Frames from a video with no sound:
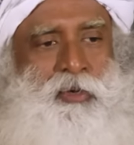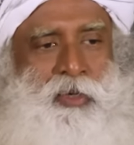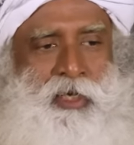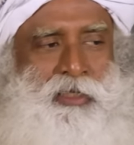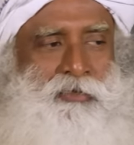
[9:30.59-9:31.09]

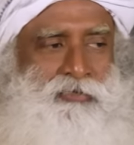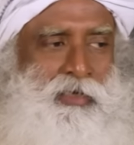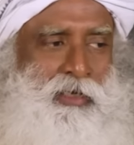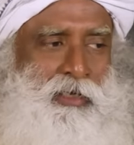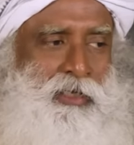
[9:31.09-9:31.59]
looking at the
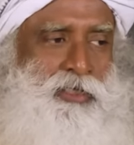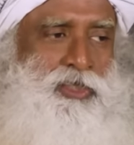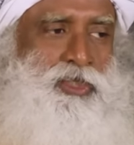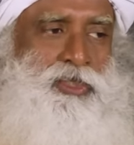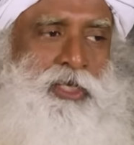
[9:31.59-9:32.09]
fill, it's
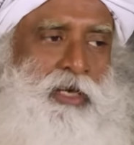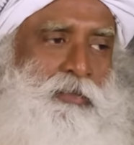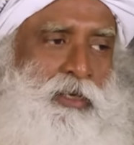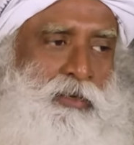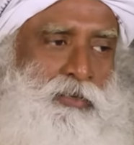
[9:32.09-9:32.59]
just
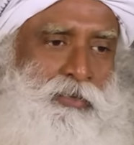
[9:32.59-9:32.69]
timing you.